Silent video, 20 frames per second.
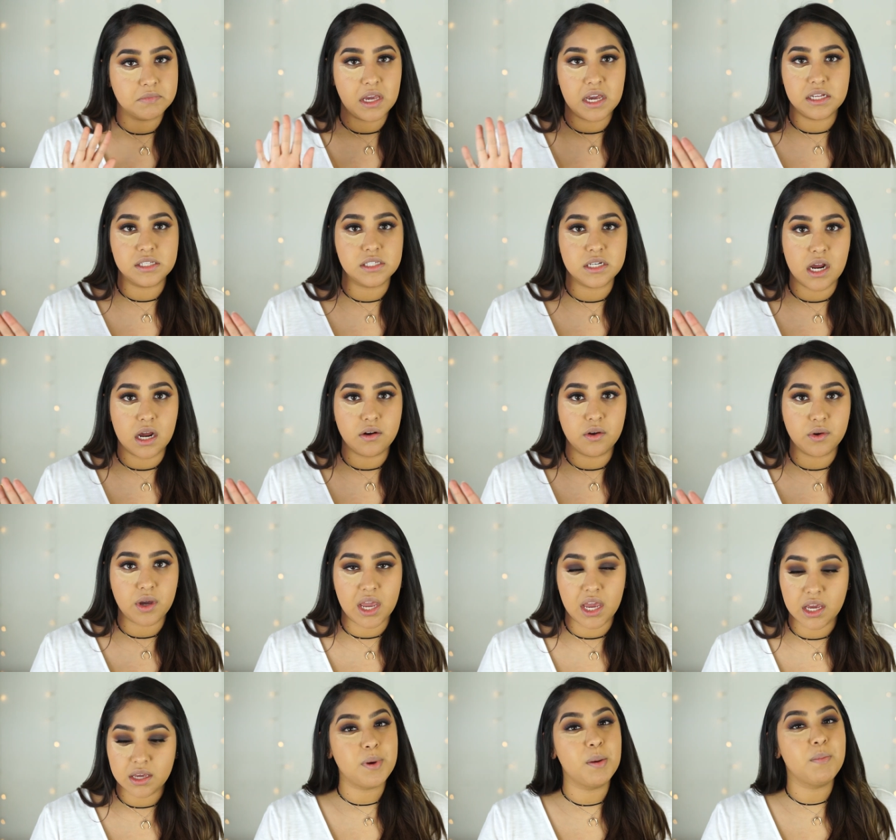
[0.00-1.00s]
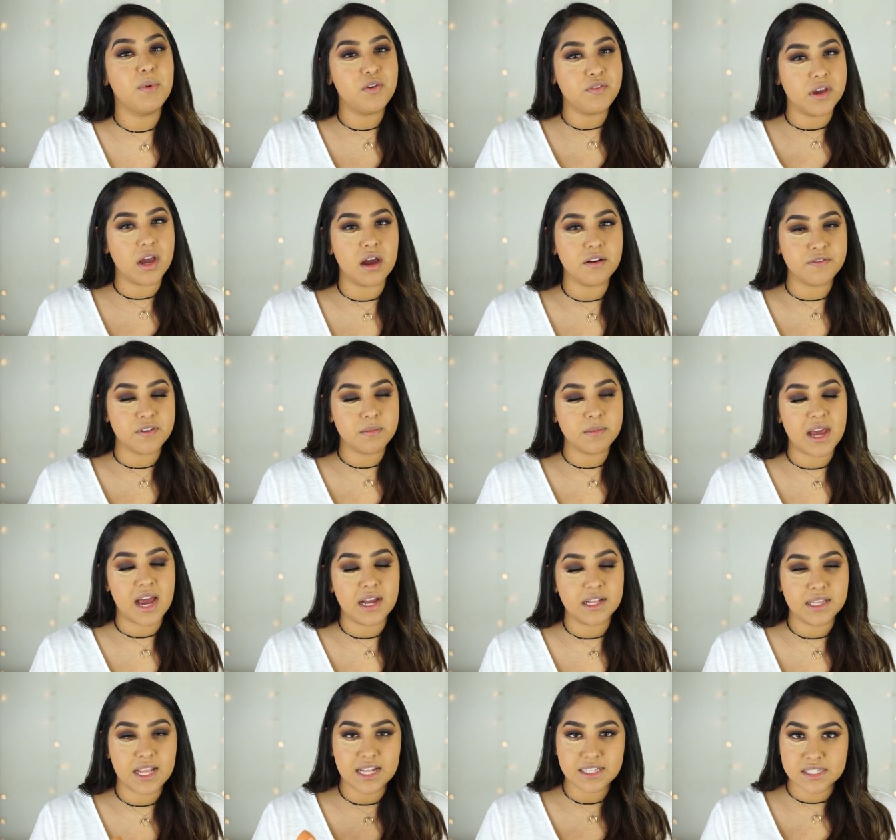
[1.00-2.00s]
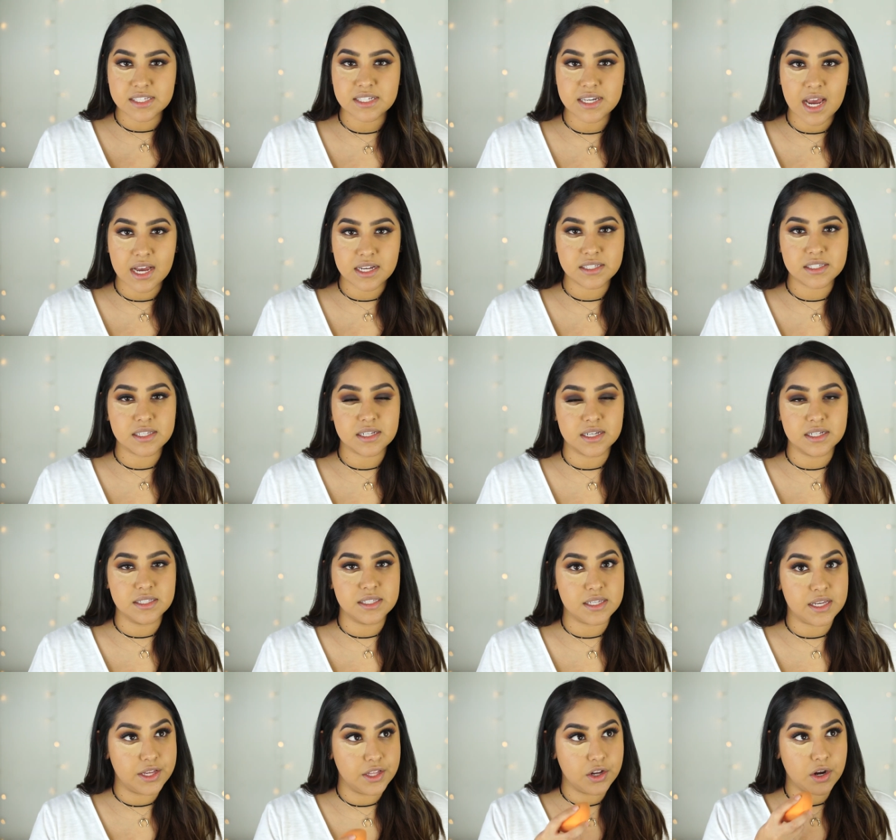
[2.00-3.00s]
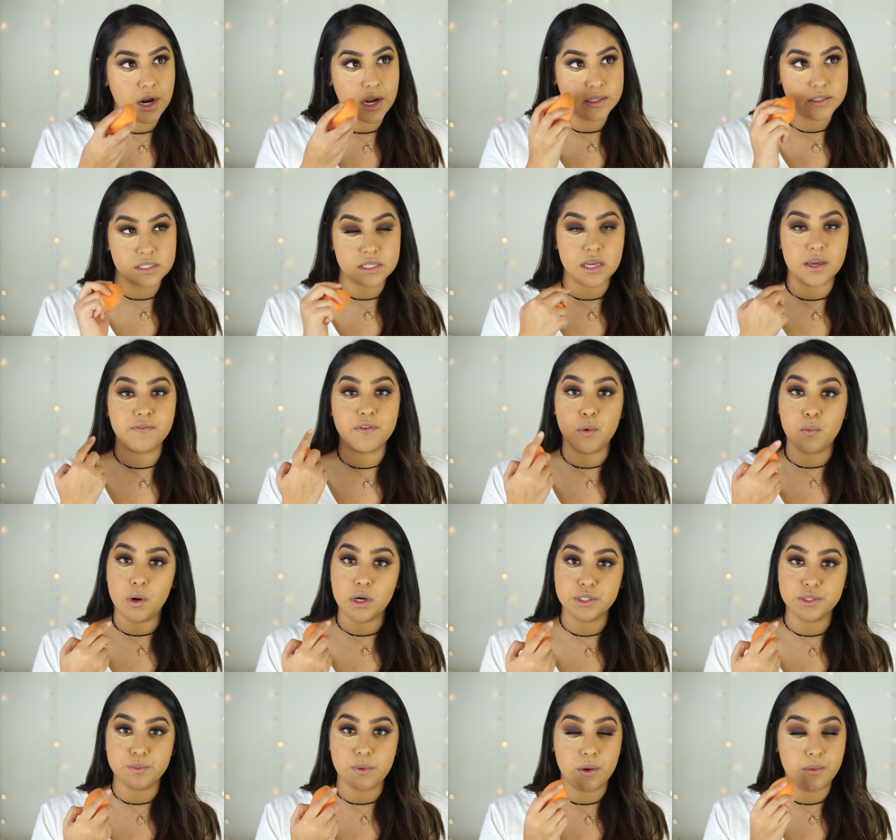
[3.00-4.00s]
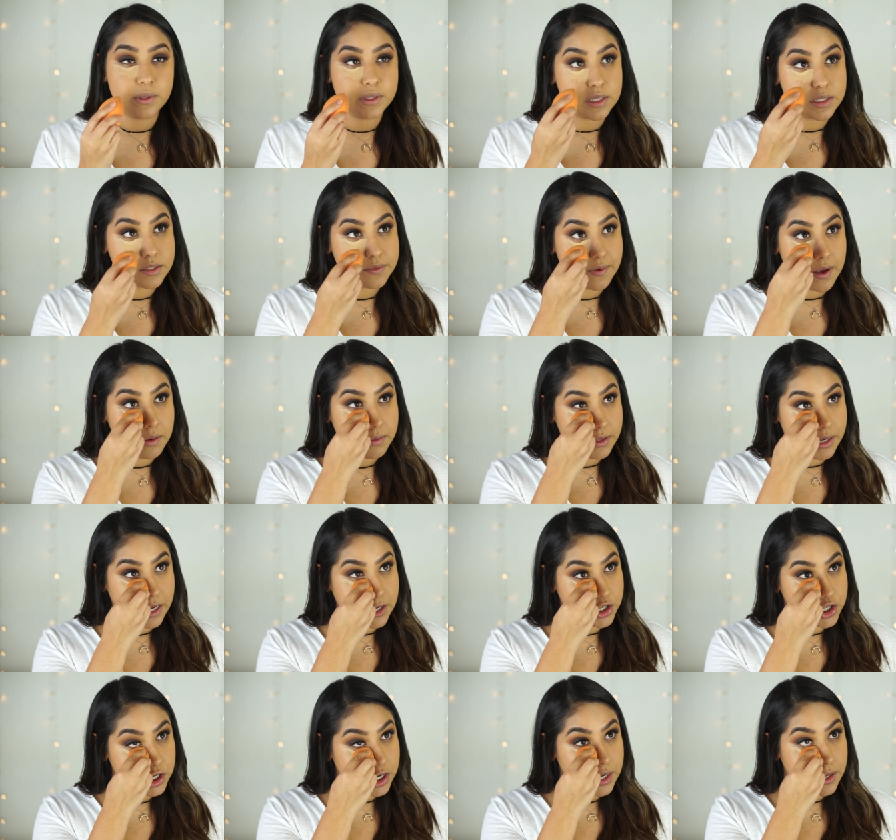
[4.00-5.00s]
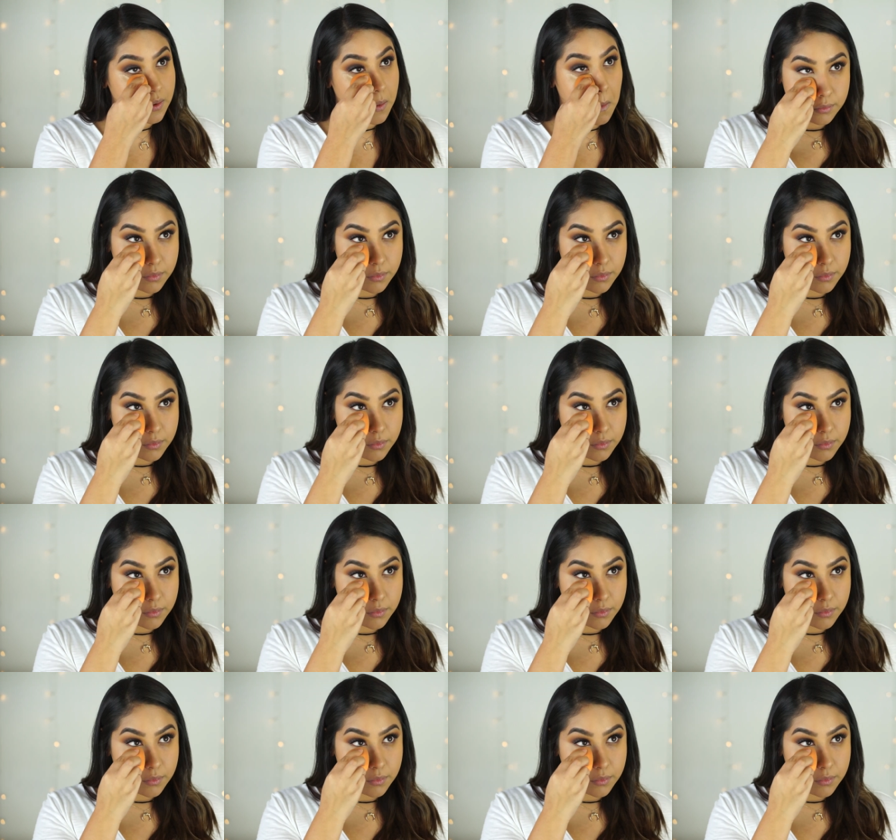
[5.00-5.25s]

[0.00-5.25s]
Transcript: It's not okay. But moving on from that, let's test the concealer and see if it works well with this foundation.